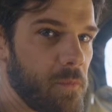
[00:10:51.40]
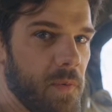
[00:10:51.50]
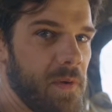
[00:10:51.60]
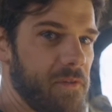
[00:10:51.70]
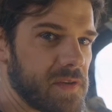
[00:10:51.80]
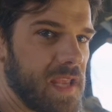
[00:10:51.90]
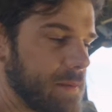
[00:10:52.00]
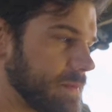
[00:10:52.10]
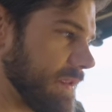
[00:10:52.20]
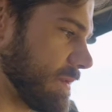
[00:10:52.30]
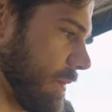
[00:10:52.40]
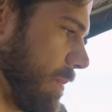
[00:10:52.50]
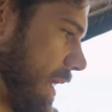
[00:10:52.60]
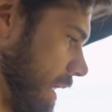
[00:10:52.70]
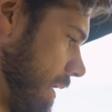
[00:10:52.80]
When we first camped in this and we were
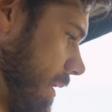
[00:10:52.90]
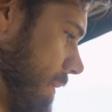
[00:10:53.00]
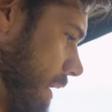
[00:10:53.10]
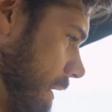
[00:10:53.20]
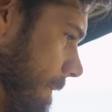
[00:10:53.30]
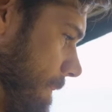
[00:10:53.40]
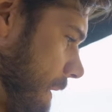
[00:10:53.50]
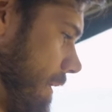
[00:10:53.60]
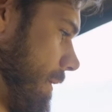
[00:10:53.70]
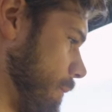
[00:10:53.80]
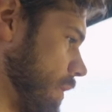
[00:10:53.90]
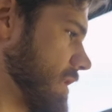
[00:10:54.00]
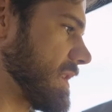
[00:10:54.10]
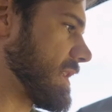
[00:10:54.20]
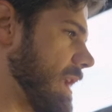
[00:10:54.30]
picking it up, um, we
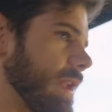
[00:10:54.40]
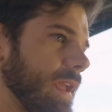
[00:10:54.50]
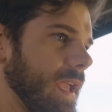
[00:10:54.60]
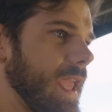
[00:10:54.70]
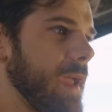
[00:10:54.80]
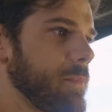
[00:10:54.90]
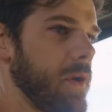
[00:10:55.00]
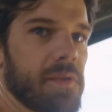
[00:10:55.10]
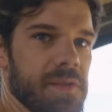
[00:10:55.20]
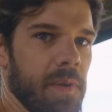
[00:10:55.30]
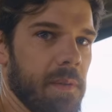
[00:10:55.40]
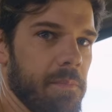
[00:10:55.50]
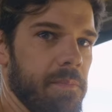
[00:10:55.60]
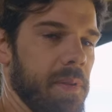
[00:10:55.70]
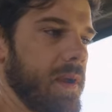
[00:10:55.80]
just stayed at like a campground so we could
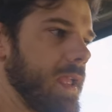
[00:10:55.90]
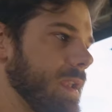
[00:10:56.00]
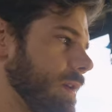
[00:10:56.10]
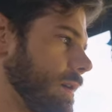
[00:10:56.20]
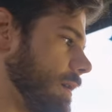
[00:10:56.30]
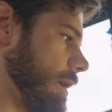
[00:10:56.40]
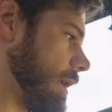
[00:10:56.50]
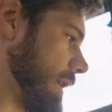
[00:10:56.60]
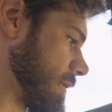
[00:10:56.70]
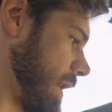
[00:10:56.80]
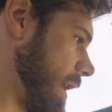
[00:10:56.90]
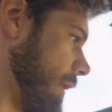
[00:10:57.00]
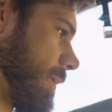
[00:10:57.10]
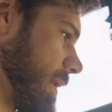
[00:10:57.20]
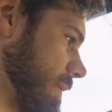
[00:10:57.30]
plug in a, uh, an electric
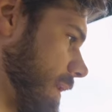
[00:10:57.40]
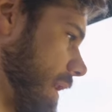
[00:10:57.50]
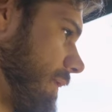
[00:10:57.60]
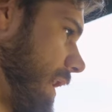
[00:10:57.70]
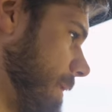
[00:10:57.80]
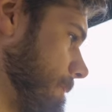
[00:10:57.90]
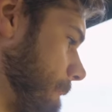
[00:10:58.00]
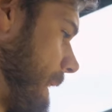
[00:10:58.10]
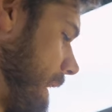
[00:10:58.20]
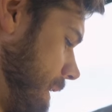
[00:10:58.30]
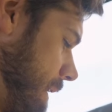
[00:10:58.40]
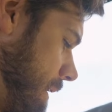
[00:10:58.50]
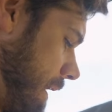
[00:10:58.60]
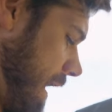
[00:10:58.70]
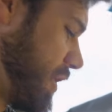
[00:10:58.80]
heater because we didn't have heat.
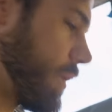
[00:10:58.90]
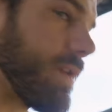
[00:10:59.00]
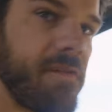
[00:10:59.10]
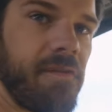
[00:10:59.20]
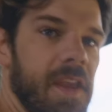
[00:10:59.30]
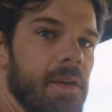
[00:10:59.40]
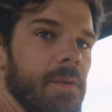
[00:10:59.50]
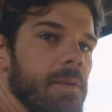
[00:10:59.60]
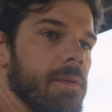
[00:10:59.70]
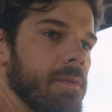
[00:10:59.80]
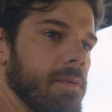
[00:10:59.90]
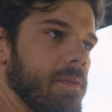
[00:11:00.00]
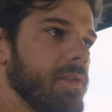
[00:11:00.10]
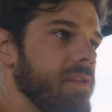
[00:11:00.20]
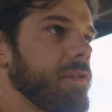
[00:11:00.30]
And you could feel
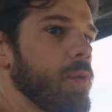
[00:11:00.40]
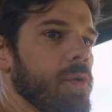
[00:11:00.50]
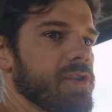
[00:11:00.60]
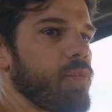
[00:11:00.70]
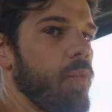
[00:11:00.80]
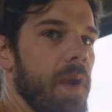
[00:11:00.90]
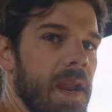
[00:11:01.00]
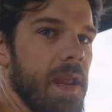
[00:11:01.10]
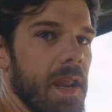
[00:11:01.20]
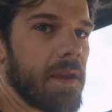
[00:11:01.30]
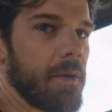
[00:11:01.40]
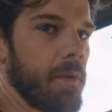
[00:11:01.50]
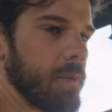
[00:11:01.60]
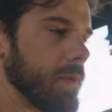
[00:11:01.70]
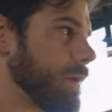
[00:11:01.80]
the floor just radiating cold.